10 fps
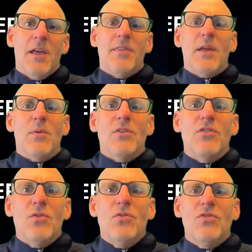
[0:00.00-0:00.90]
They
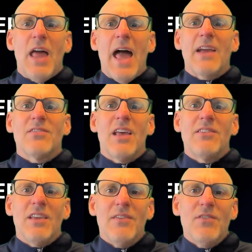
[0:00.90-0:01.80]
reduced
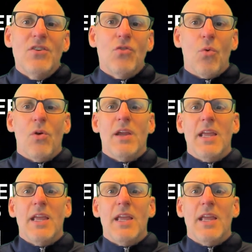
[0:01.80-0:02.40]
excess inventory